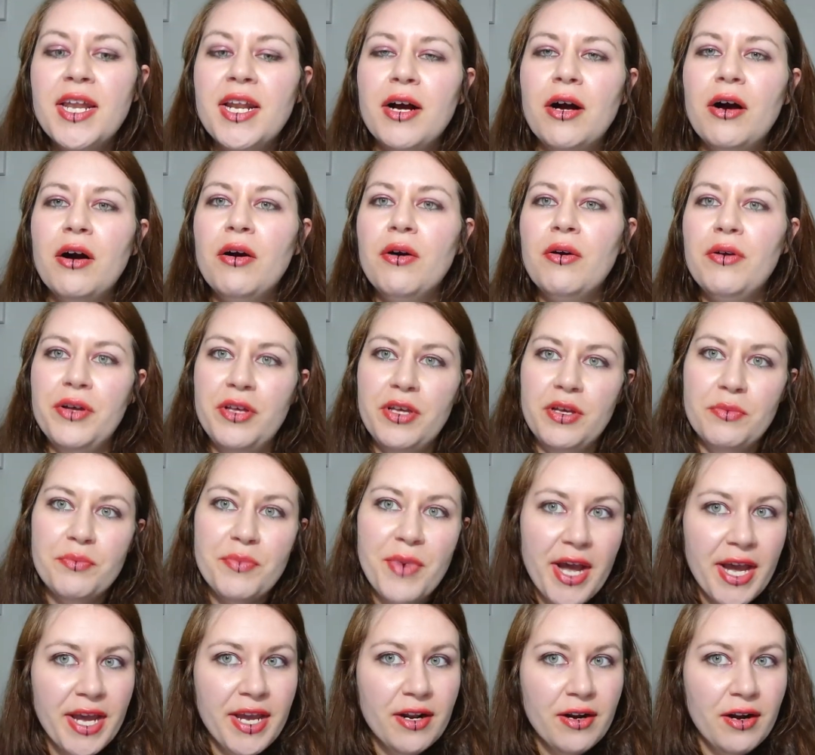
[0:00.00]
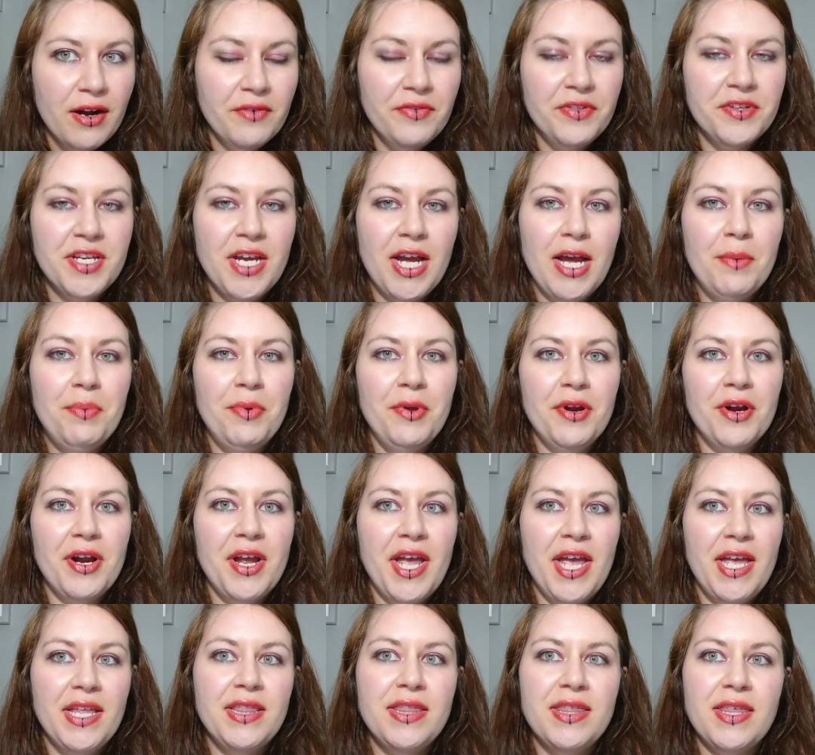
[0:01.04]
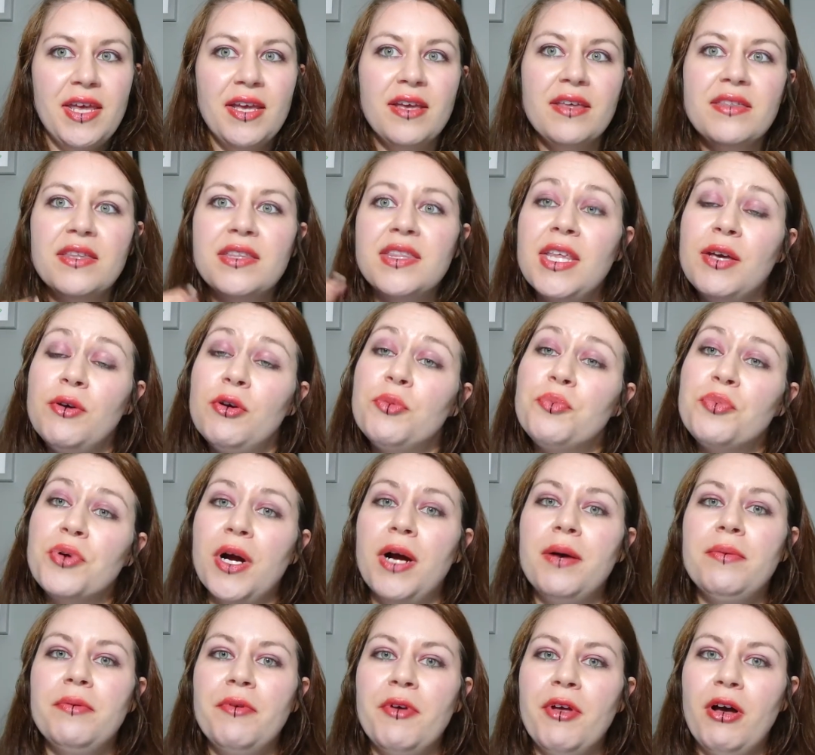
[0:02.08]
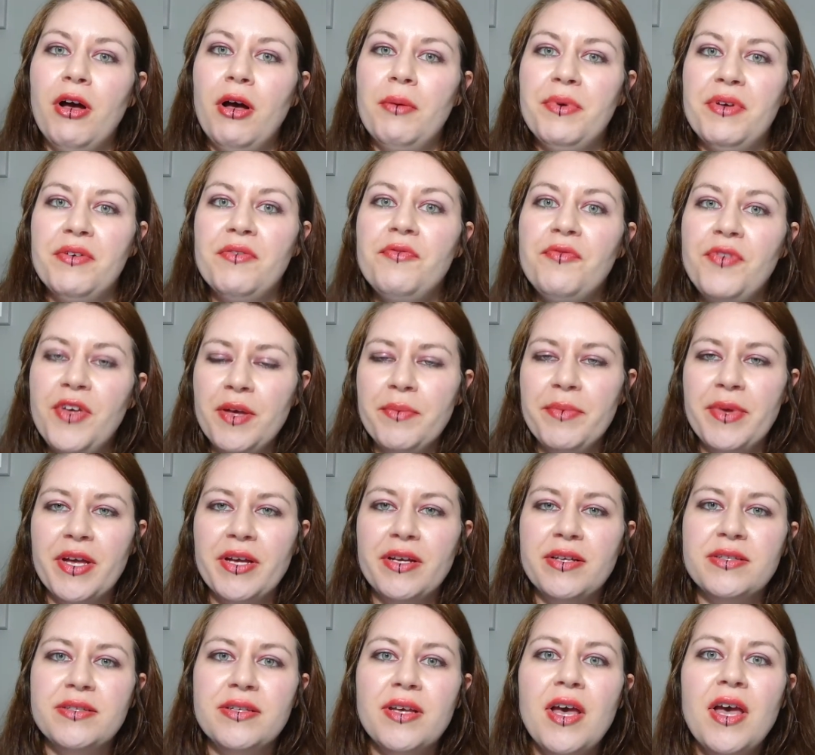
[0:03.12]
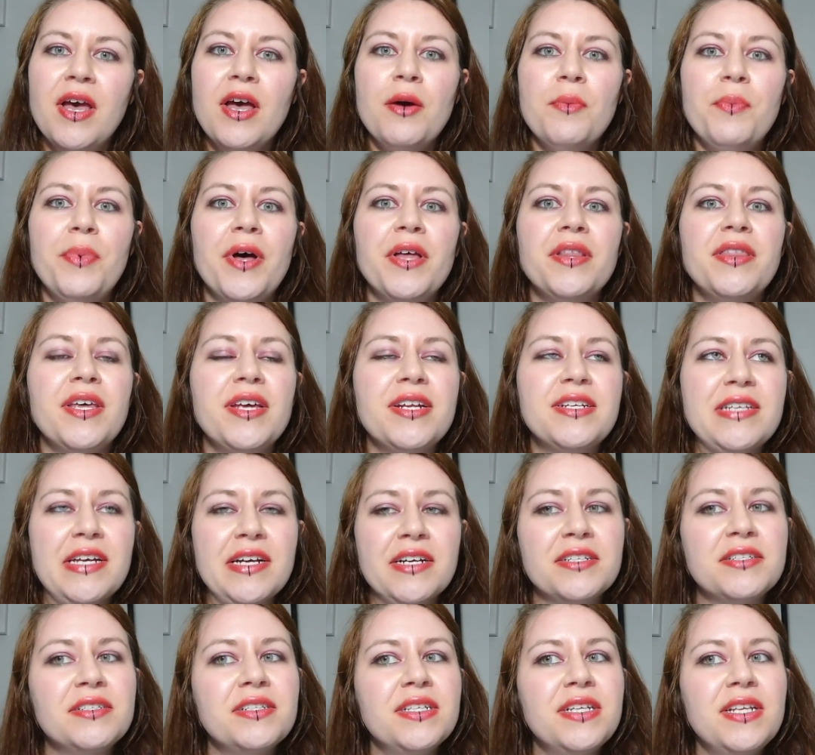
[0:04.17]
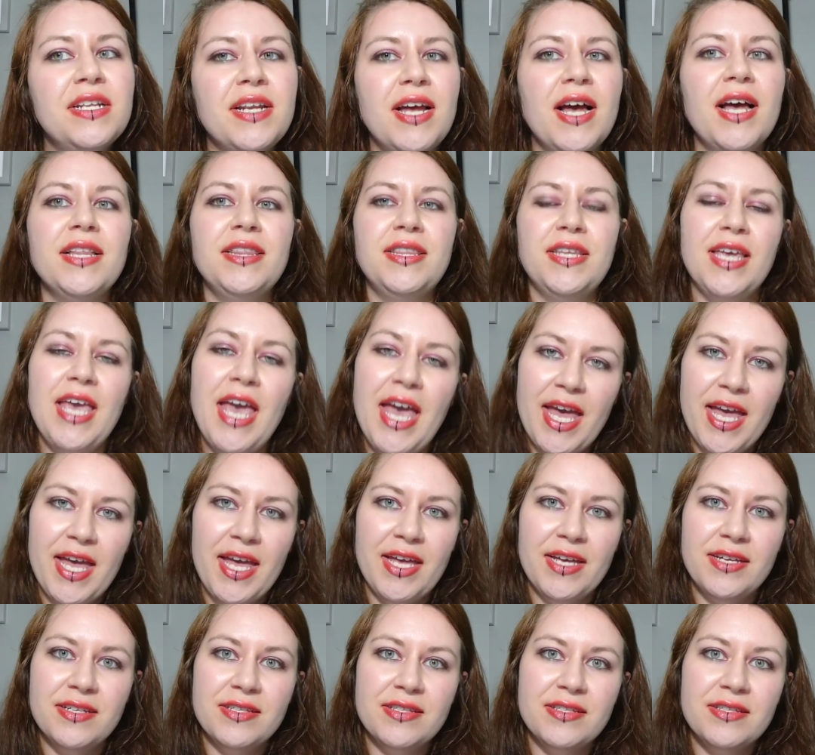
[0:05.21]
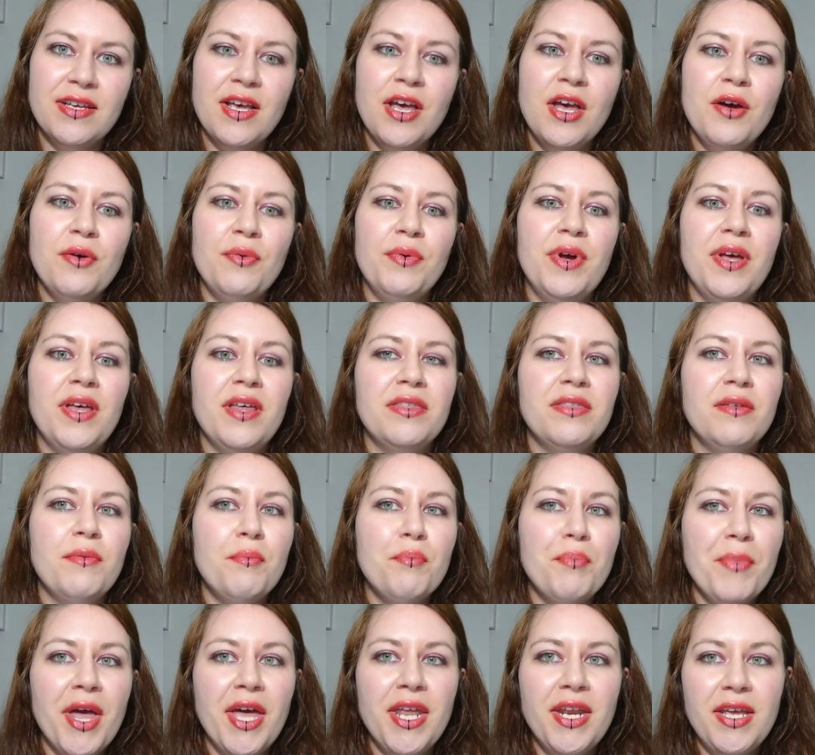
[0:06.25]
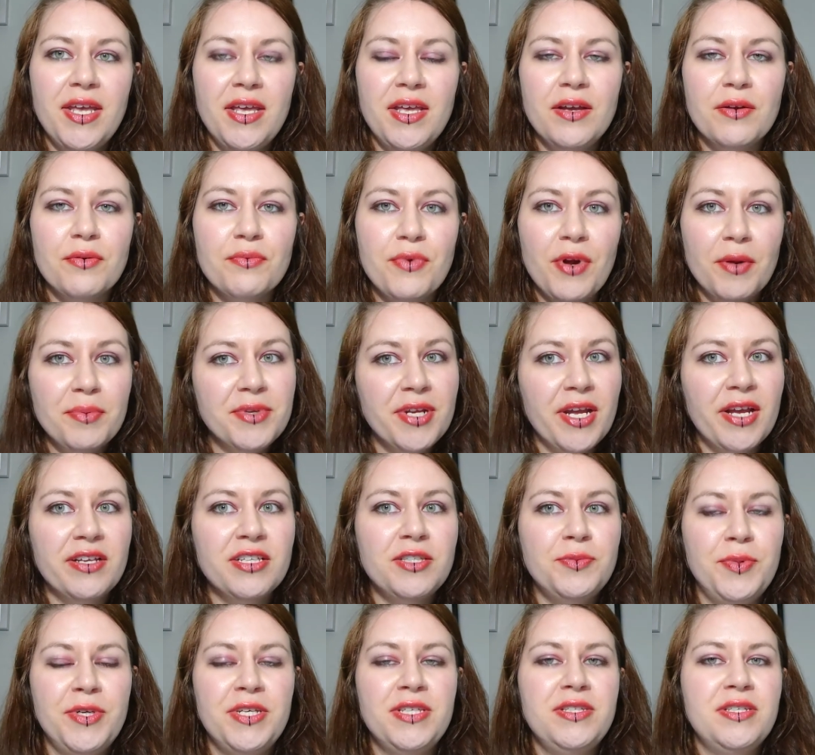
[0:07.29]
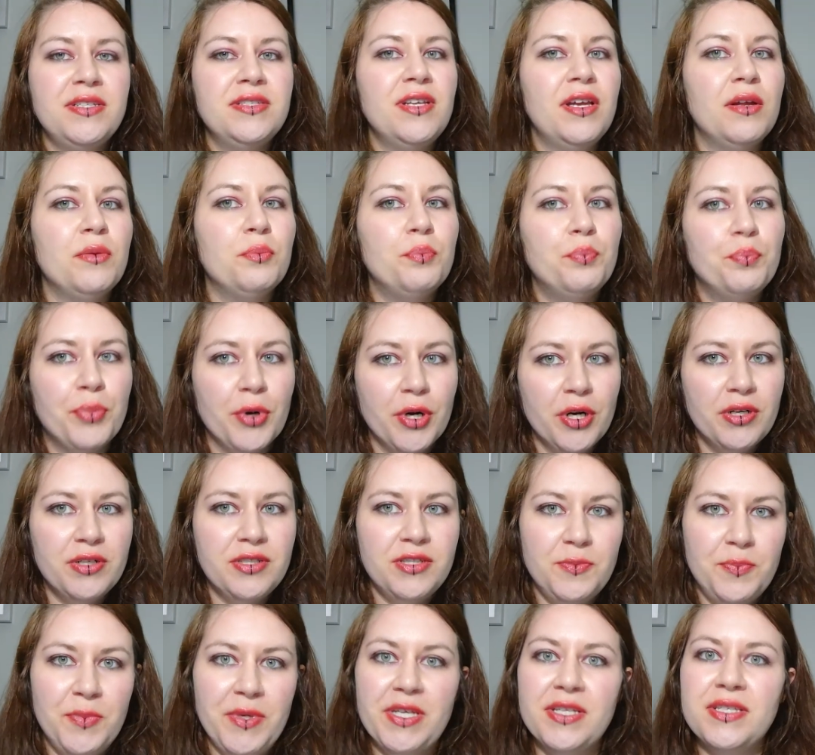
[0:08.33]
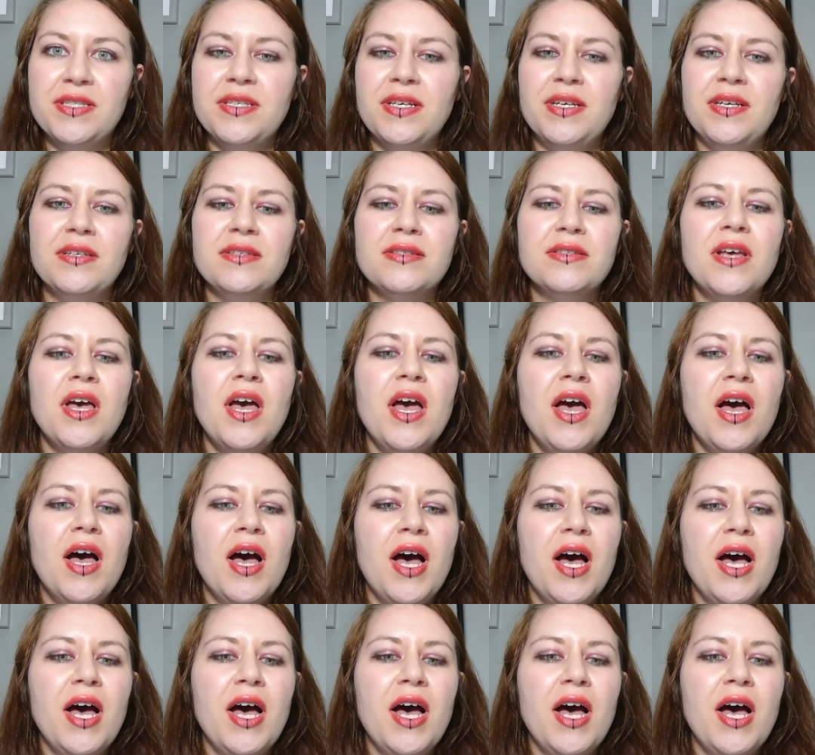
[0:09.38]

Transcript: Now, you might off the top of your head think that they would probably all be females, but that is actually not the case with many reptile species and bird species.